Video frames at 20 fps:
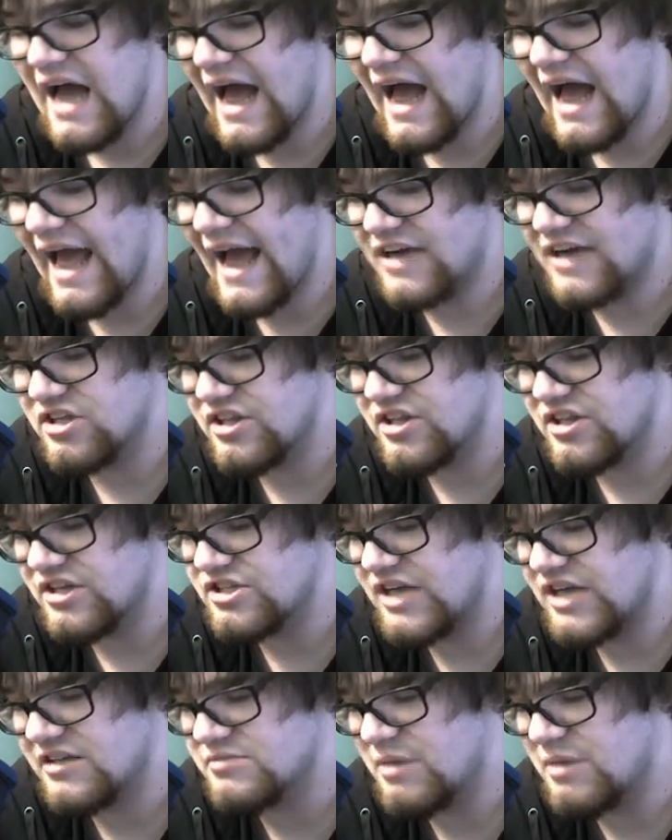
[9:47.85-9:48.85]
I actually think
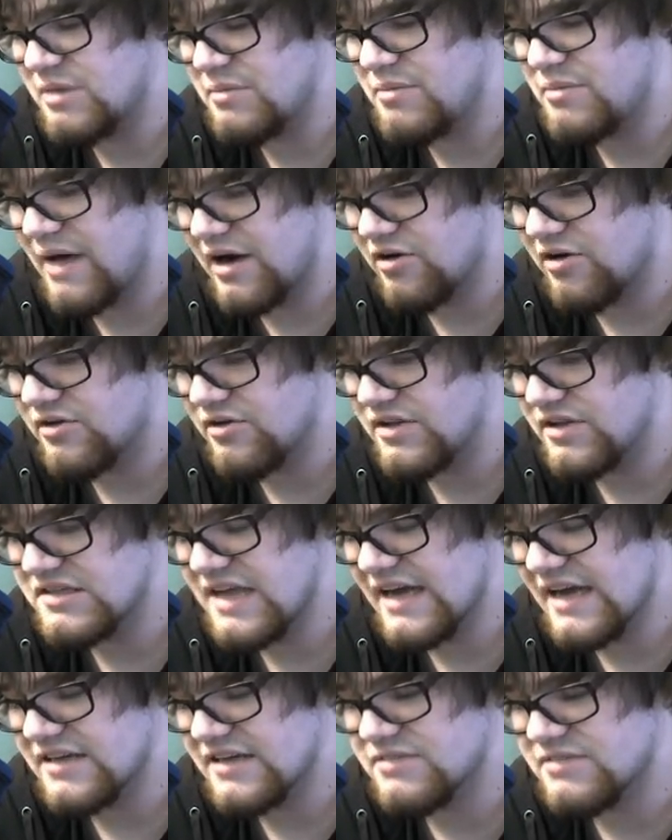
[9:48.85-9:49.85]
Chalice might be better in this
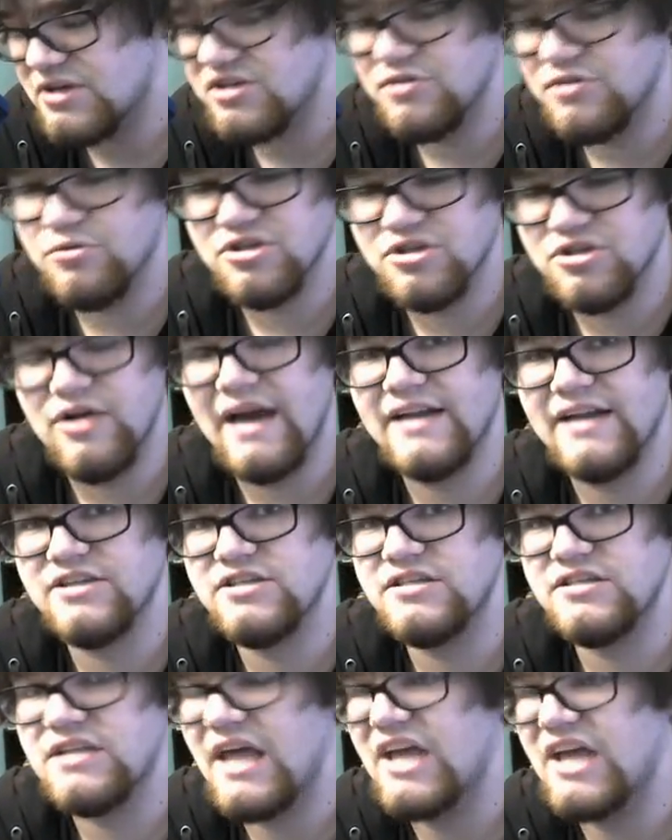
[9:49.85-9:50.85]
deck, especially with
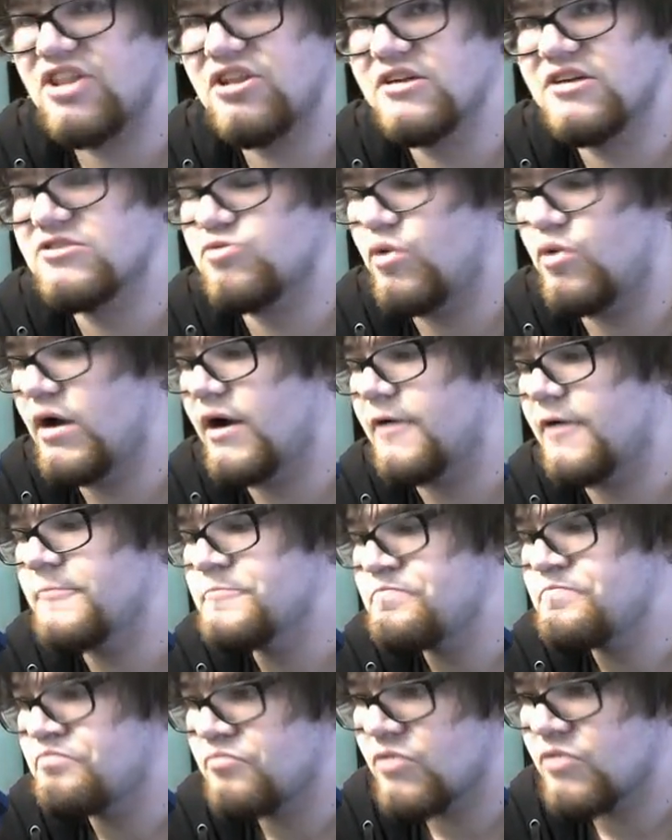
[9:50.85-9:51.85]
strategies like this where
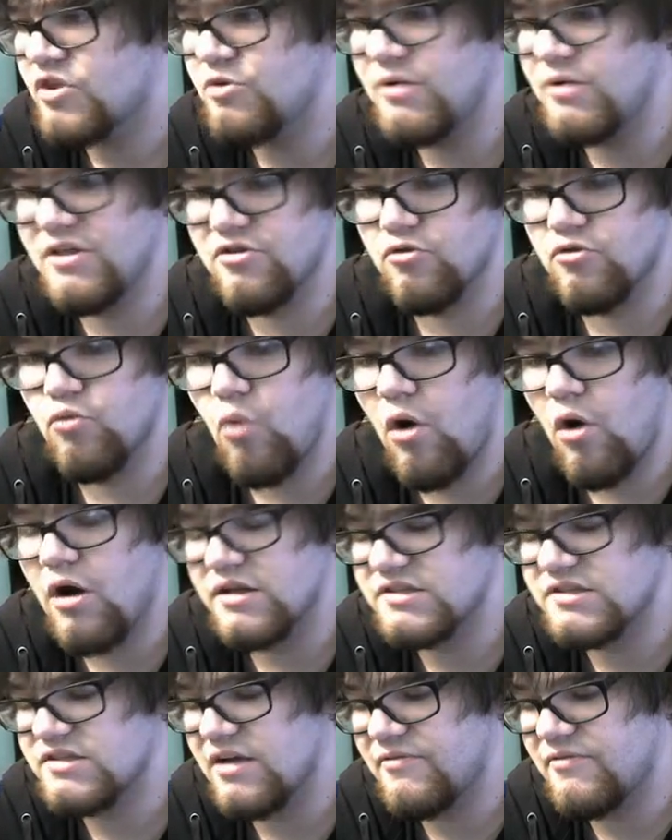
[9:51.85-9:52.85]
you either
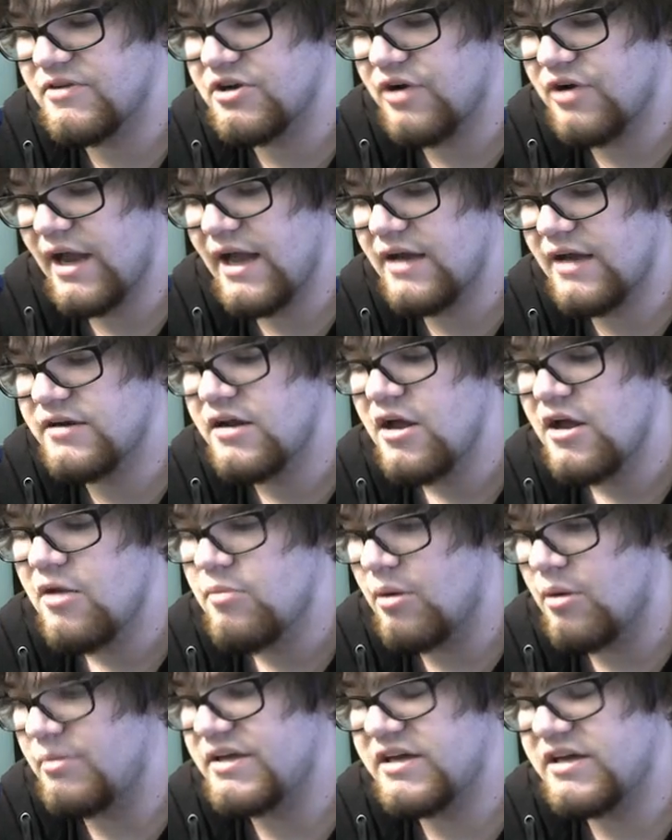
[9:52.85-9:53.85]
want stuff in your hand,
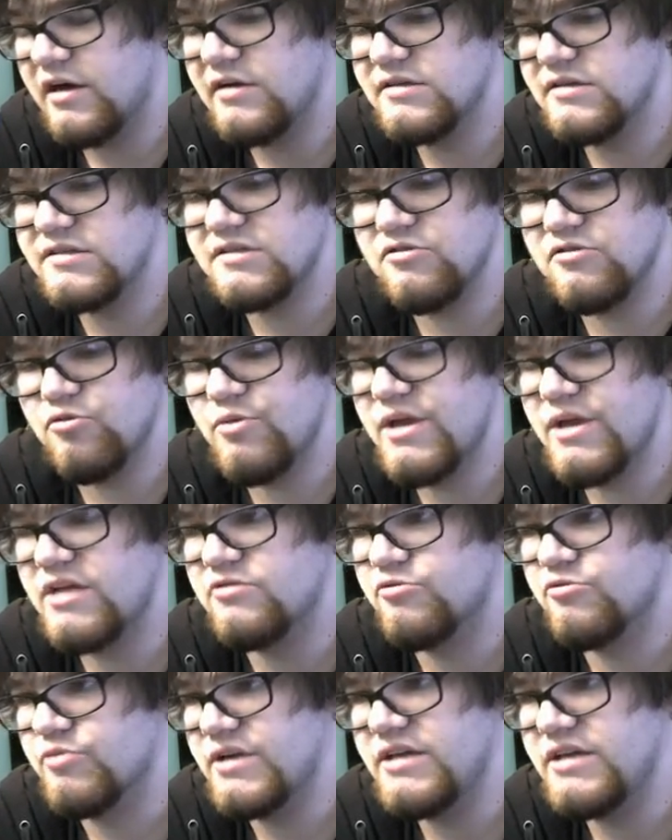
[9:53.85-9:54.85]
but because we
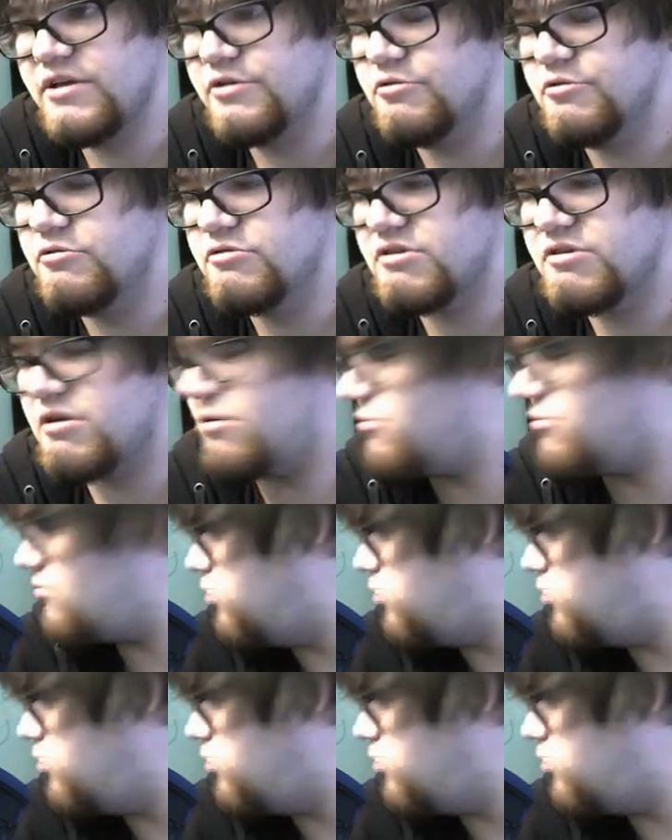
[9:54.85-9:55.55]
can reuse